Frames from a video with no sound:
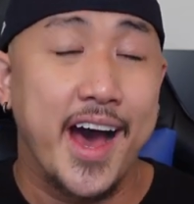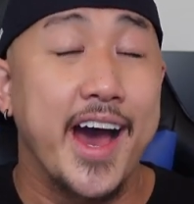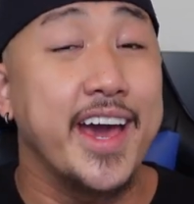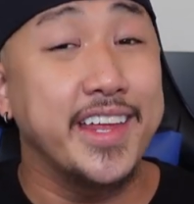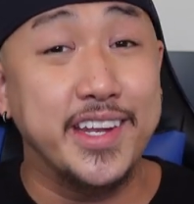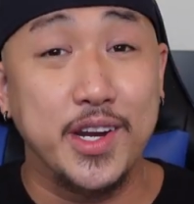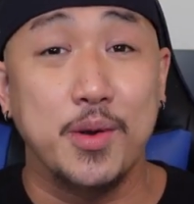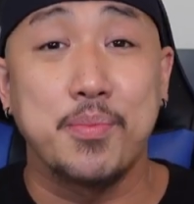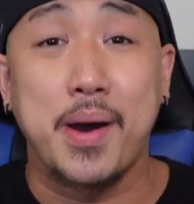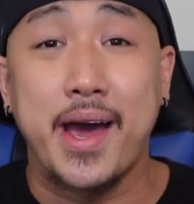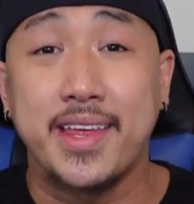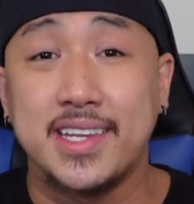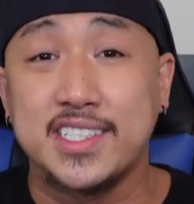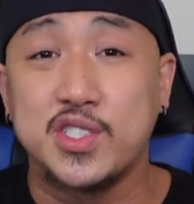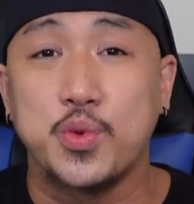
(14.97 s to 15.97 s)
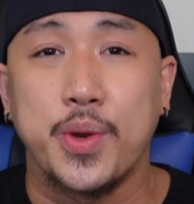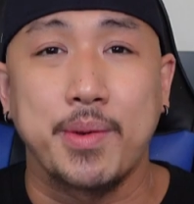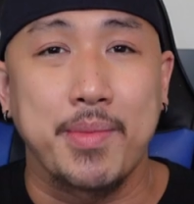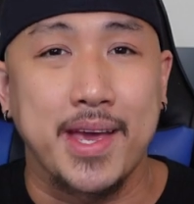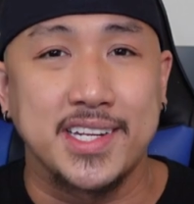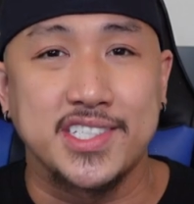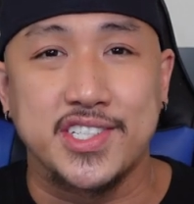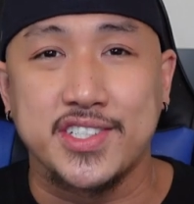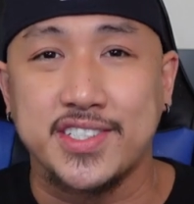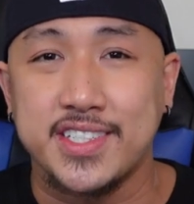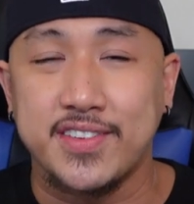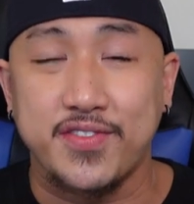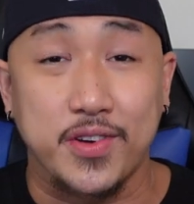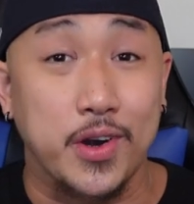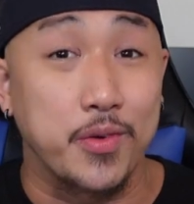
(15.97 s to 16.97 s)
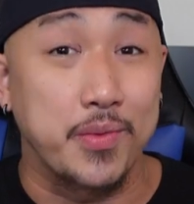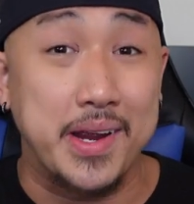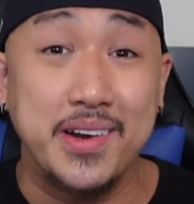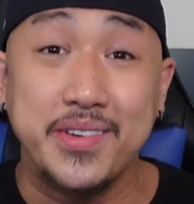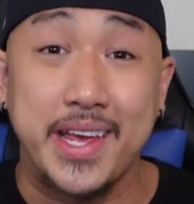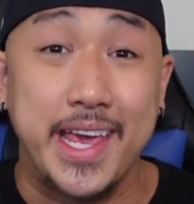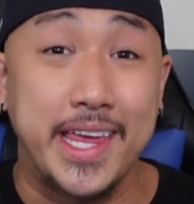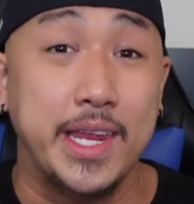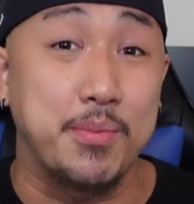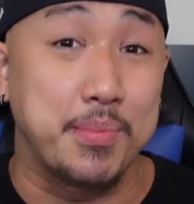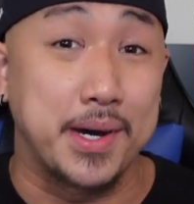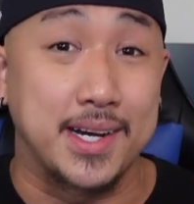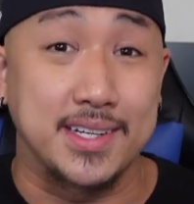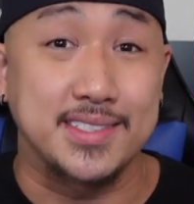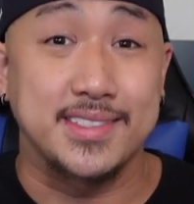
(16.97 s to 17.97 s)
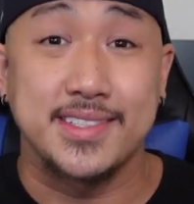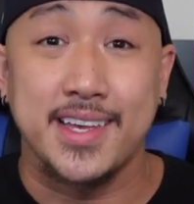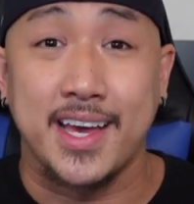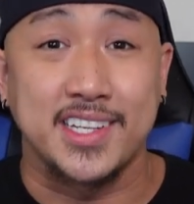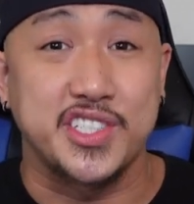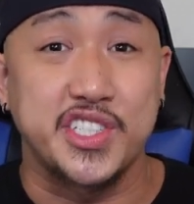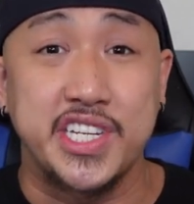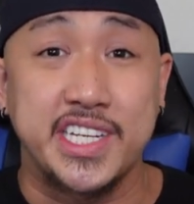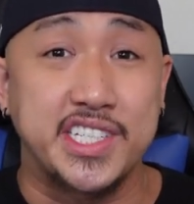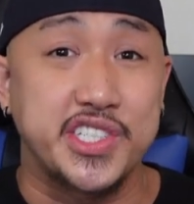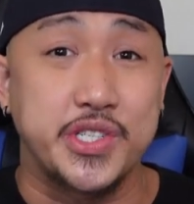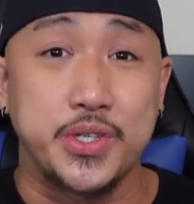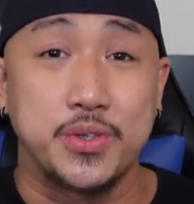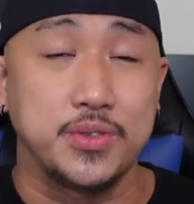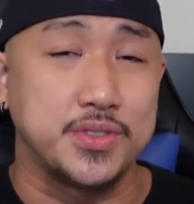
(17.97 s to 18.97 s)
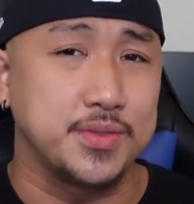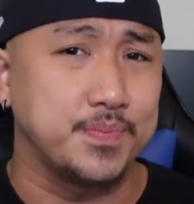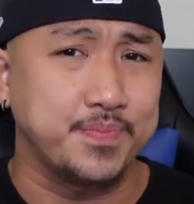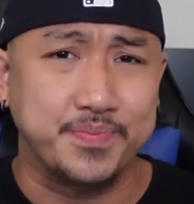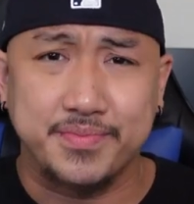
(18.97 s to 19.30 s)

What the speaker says: I ended up buying this Swingman jersey for around 80 bucks at Chic Shoes.